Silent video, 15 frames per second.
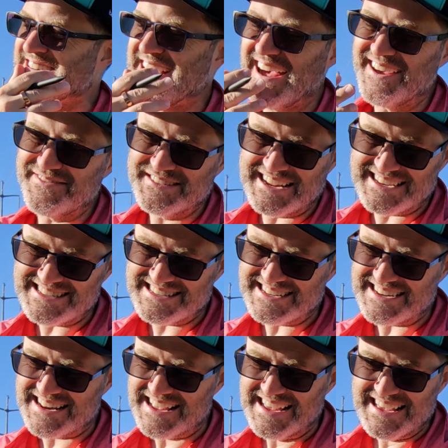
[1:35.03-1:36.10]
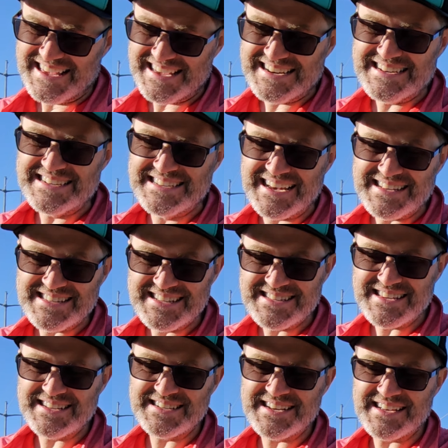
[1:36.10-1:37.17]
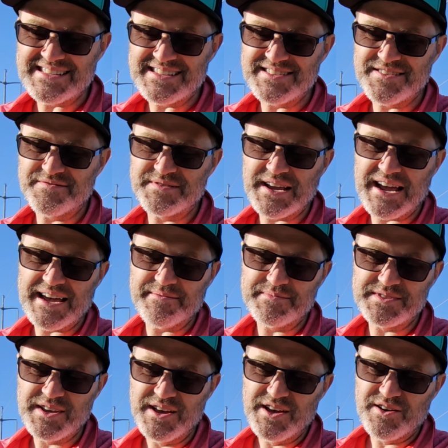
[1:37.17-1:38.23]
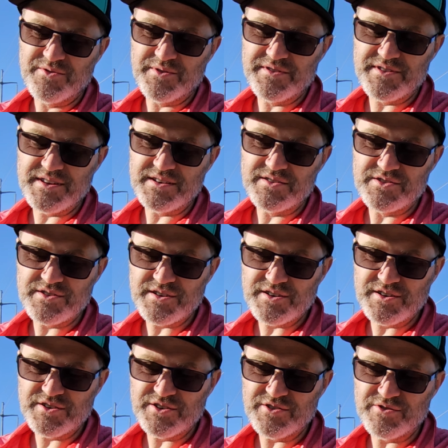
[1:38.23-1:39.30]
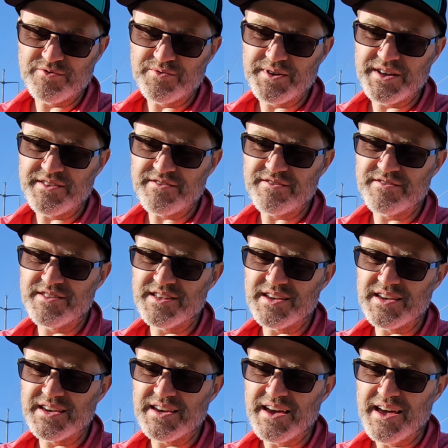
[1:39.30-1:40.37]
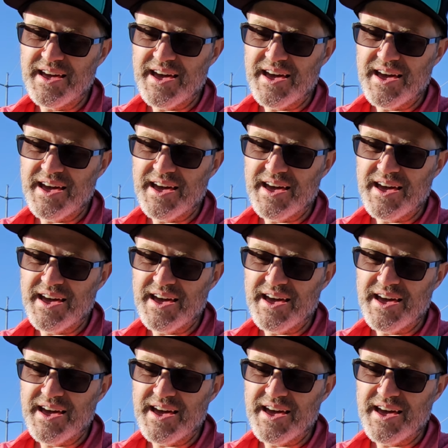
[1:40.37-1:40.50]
I've tested it dozens and dozens of times with the Enduro, with the